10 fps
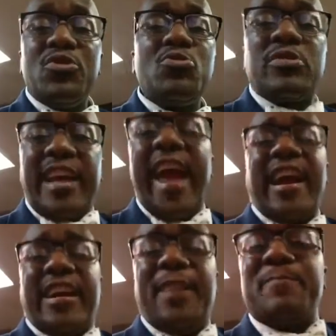you
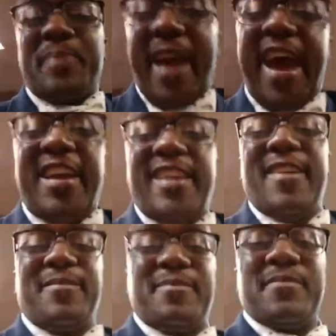can't compare
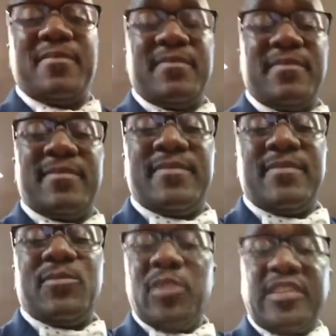them
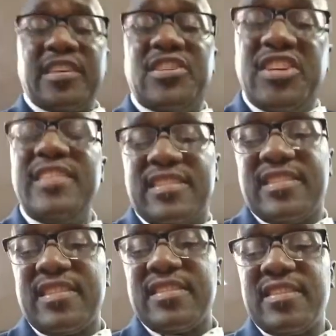with the
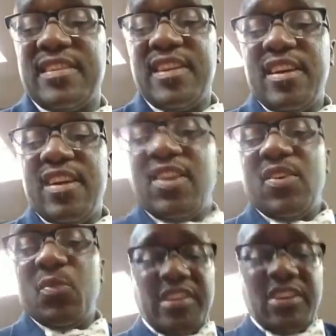Jesus,
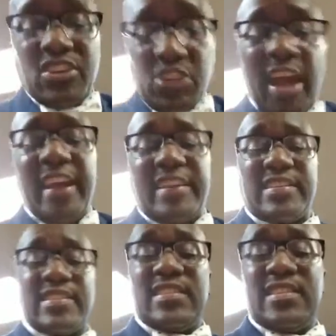with the
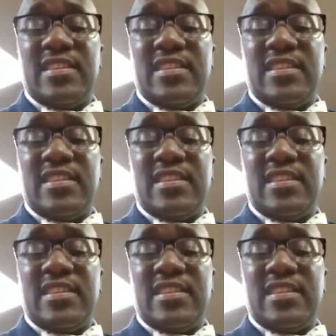Christ.